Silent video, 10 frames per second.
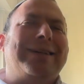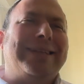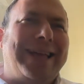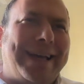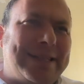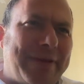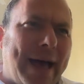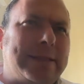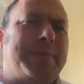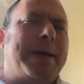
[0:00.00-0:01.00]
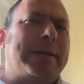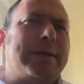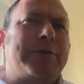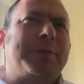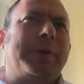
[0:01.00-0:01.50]
collective aspect
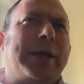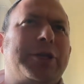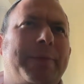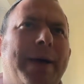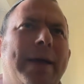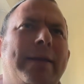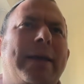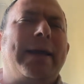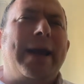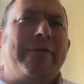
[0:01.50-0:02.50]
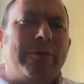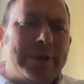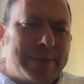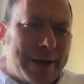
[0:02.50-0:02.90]
of Shmirat Shabbat, that everyone's